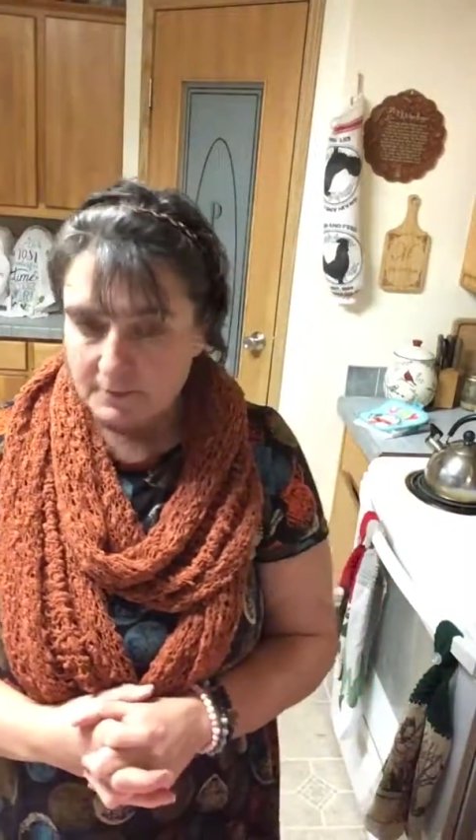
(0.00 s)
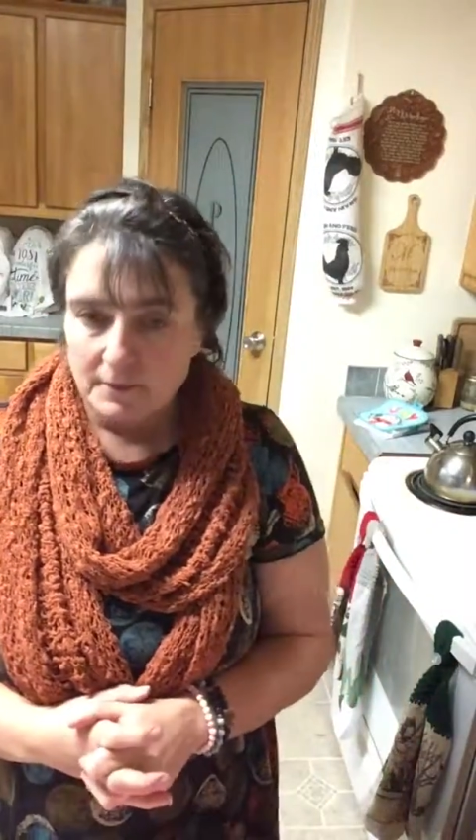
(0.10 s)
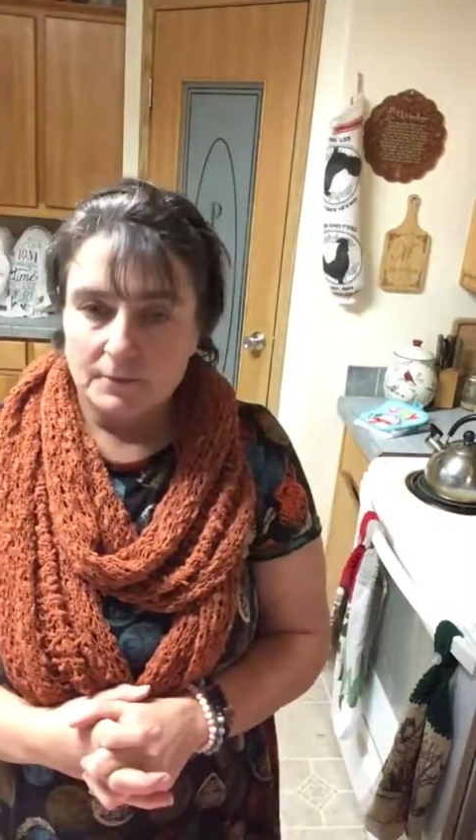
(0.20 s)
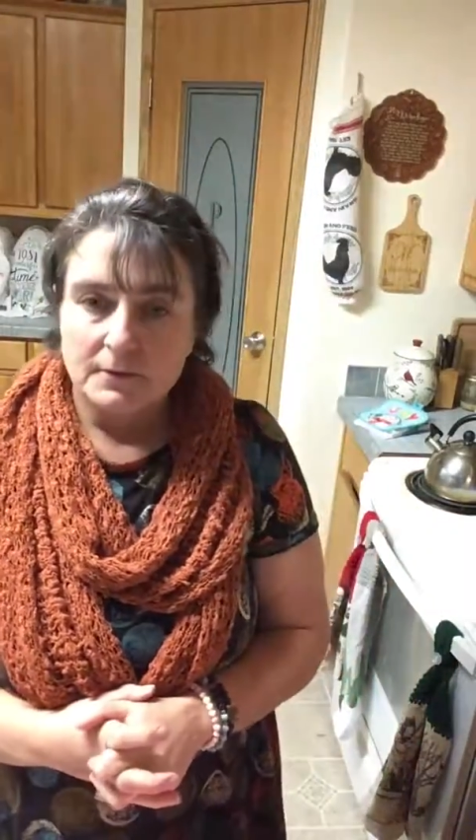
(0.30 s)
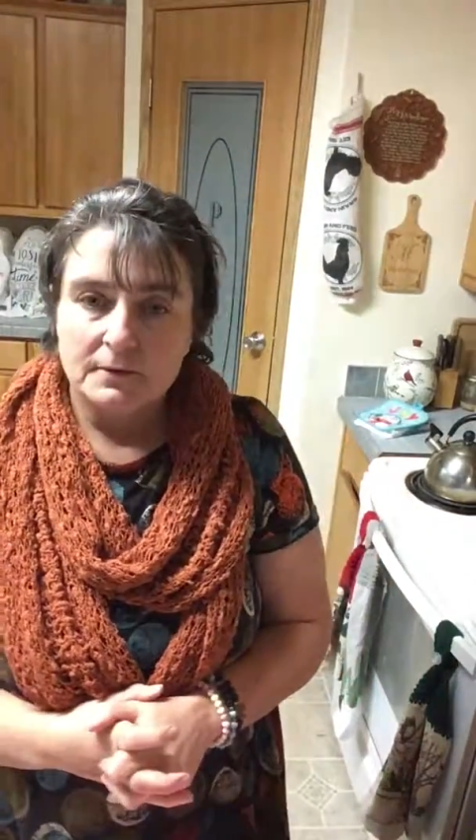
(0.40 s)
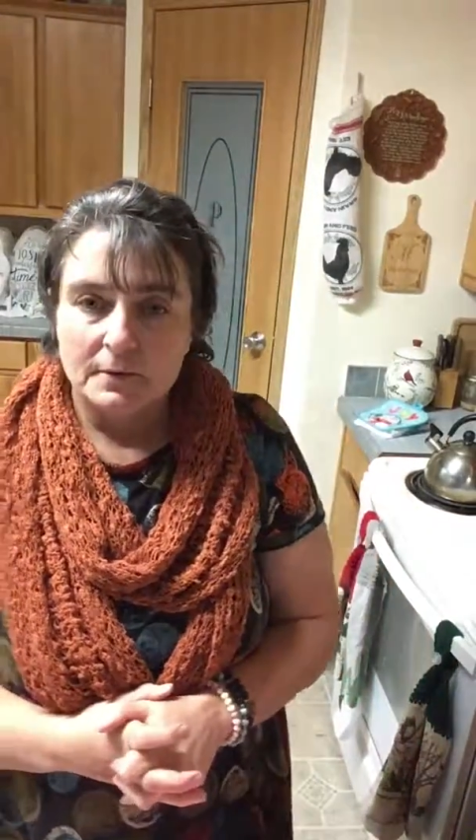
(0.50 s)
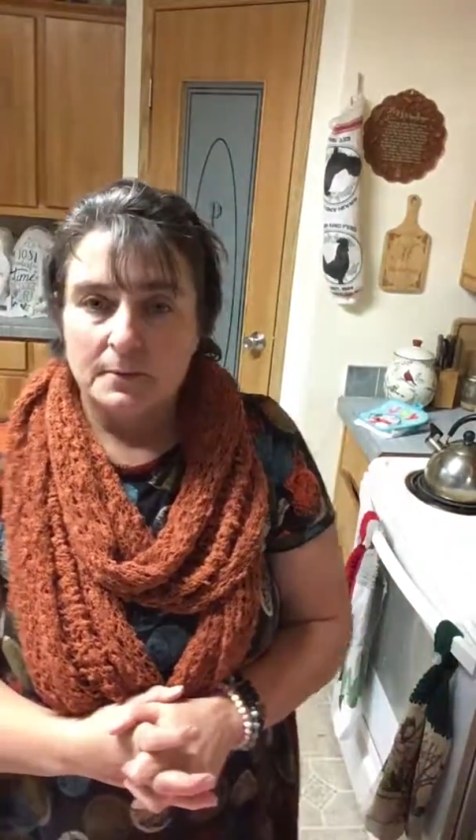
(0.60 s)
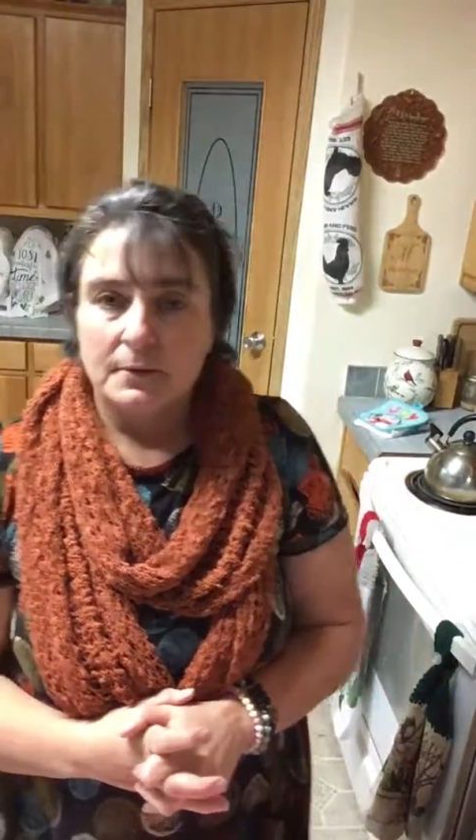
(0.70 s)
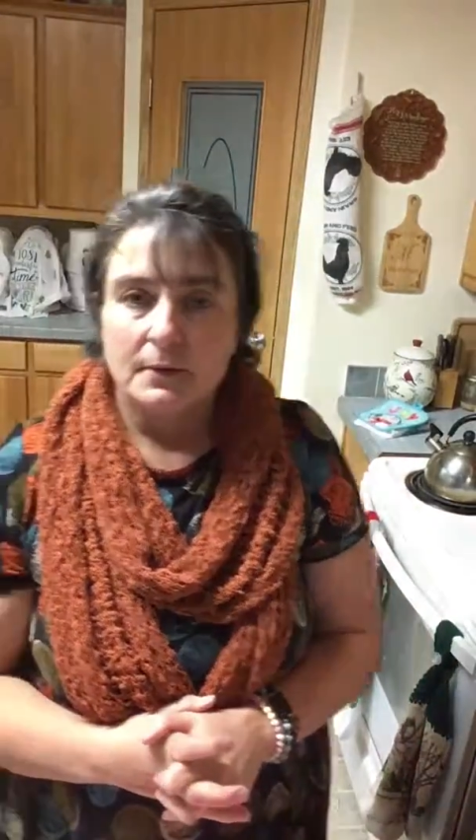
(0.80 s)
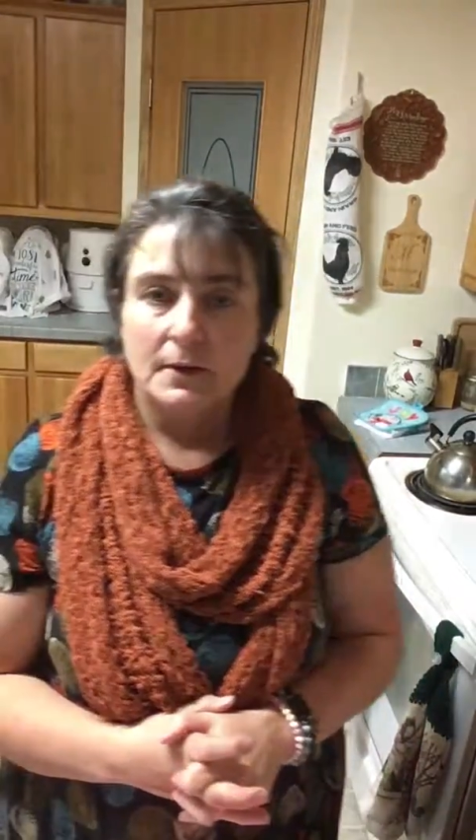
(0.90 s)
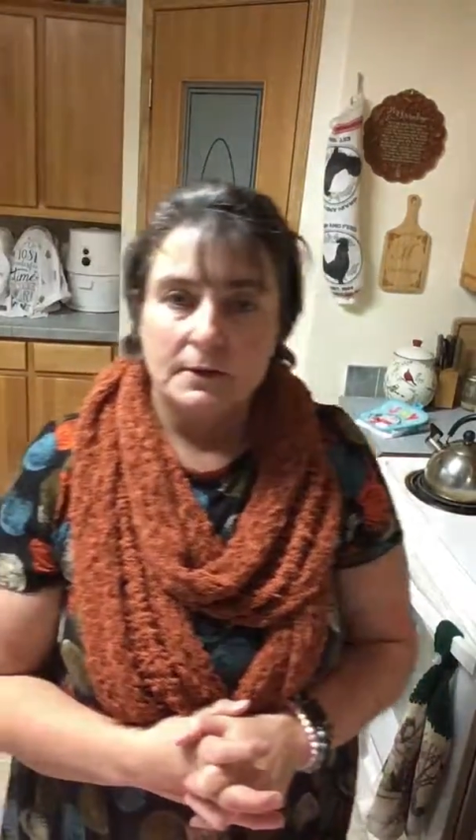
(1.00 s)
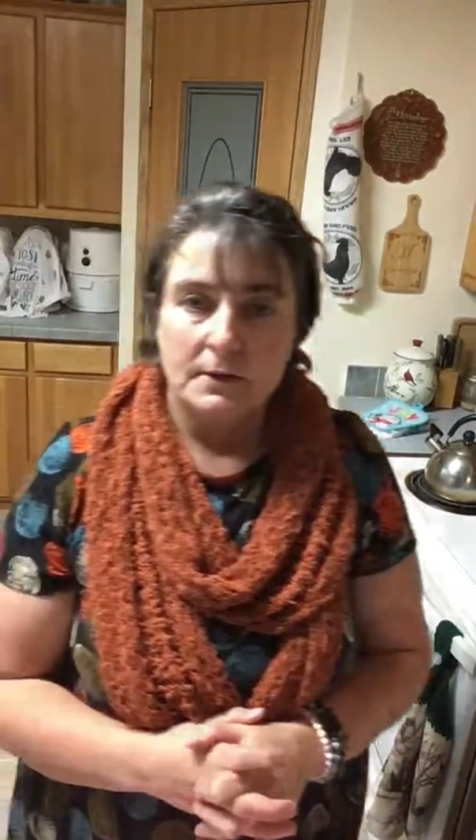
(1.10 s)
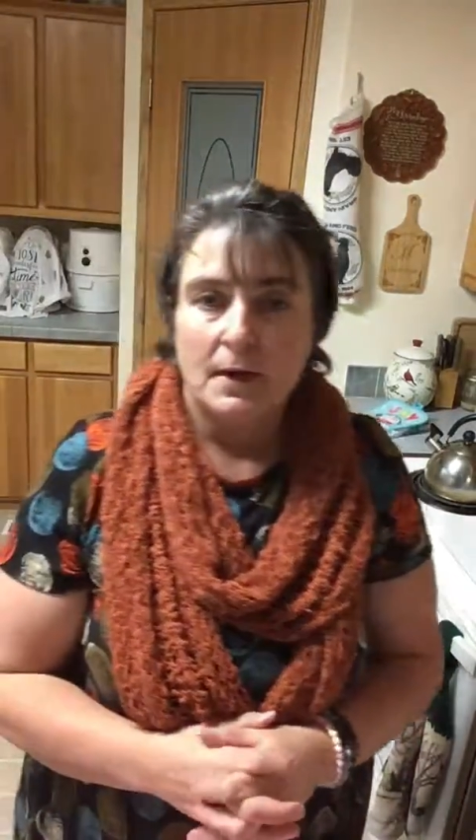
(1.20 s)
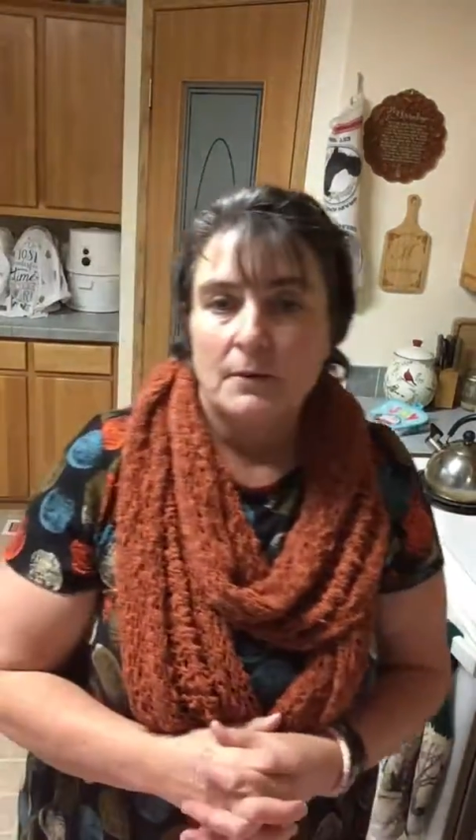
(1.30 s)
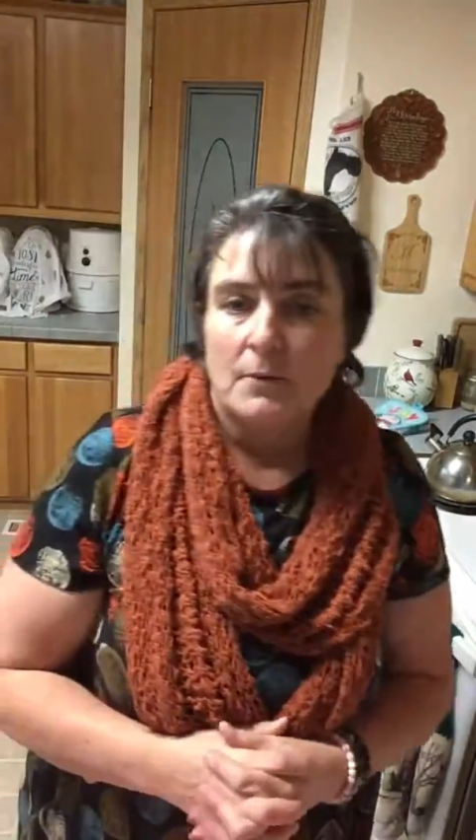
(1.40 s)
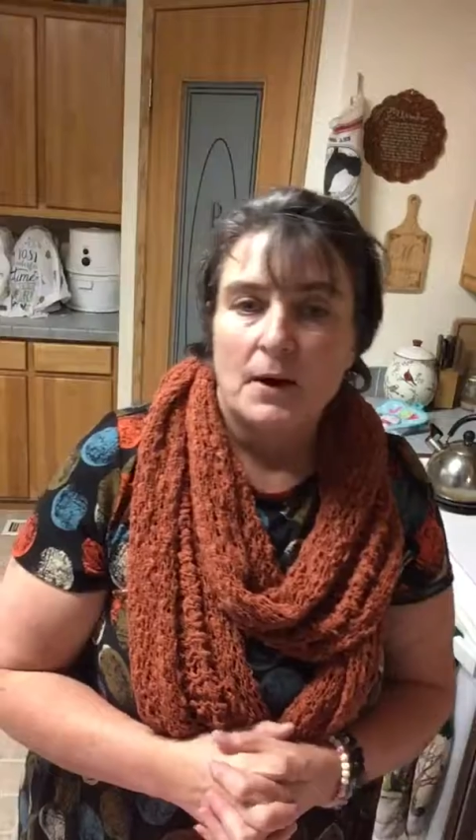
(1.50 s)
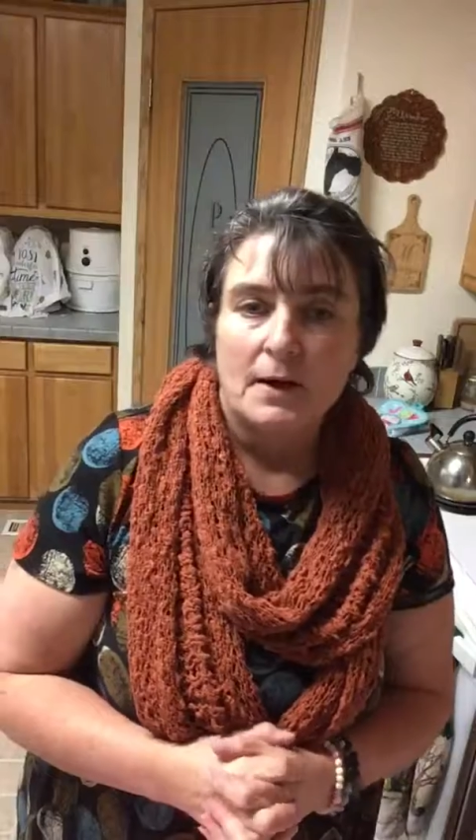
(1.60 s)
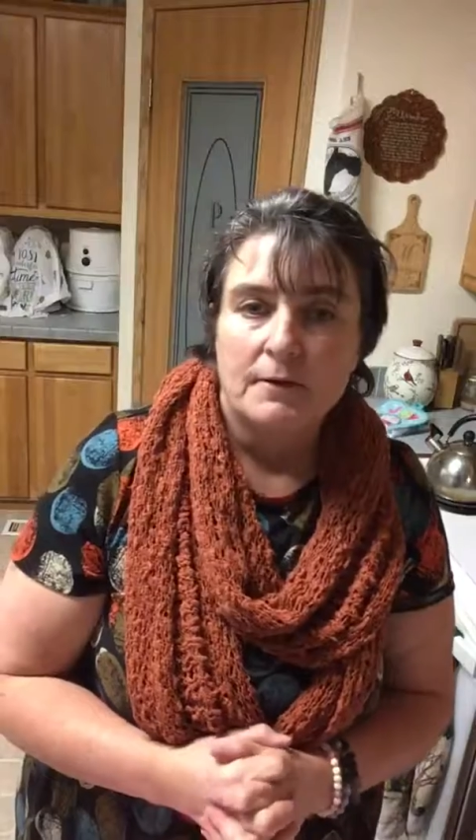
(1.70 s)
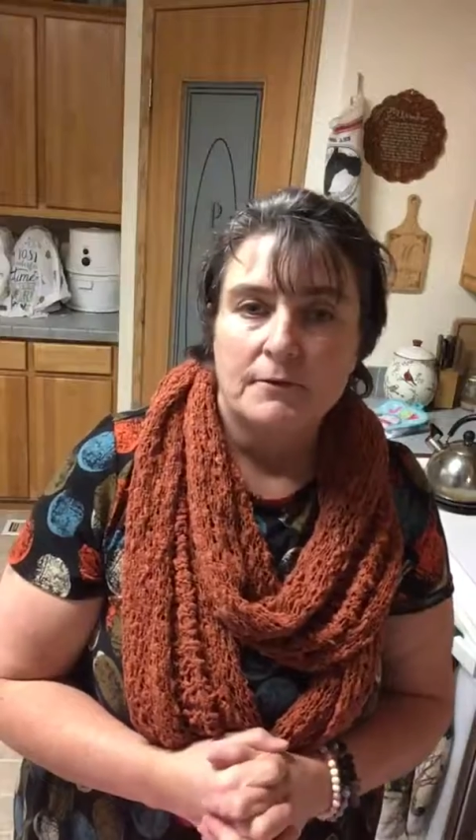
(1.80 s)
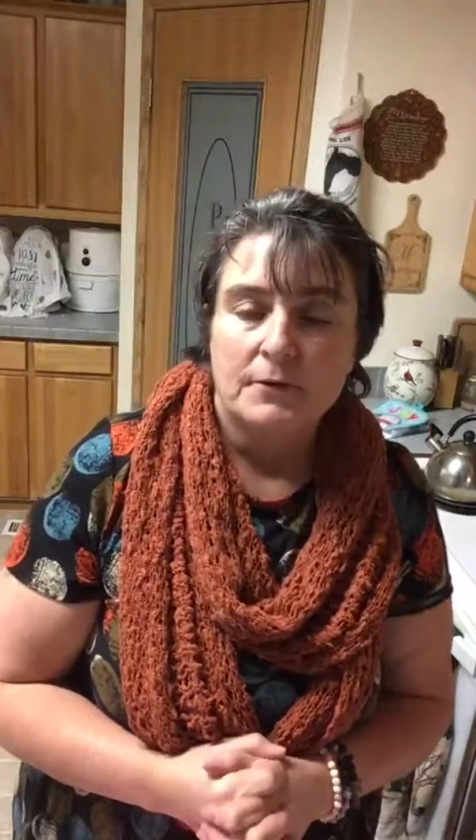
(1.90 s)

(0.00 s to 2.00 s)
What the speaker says: a real simple DIY